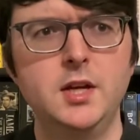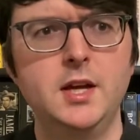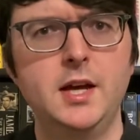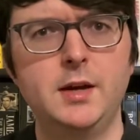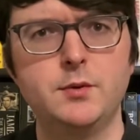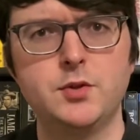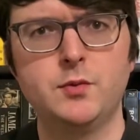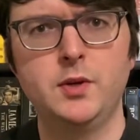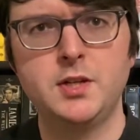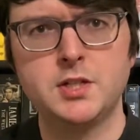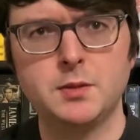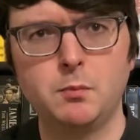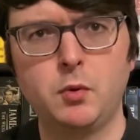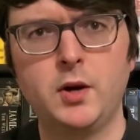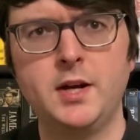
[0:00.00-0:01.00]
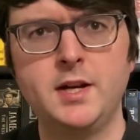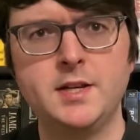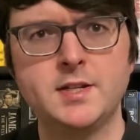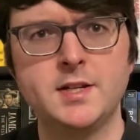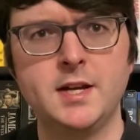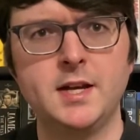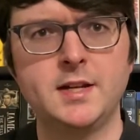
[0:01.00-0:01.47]
I was really
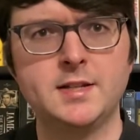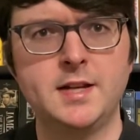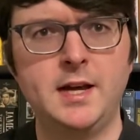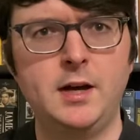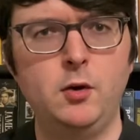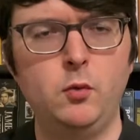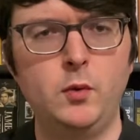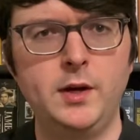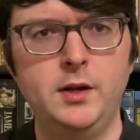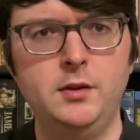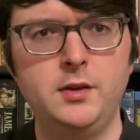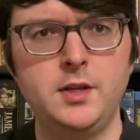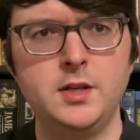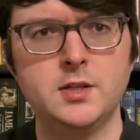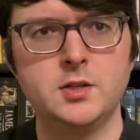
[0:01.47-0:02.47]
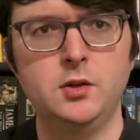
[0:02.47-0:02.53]
surprised at how well these